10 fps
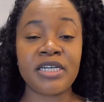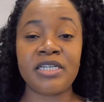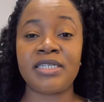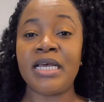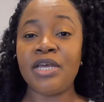
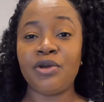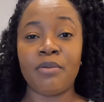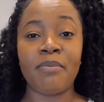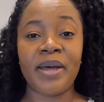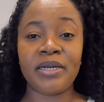your meta
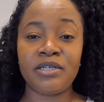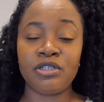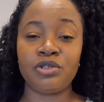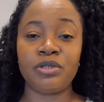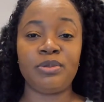
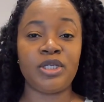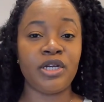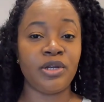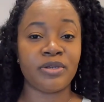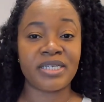description, your
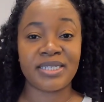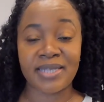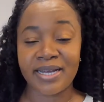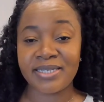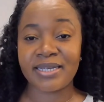site
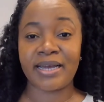title,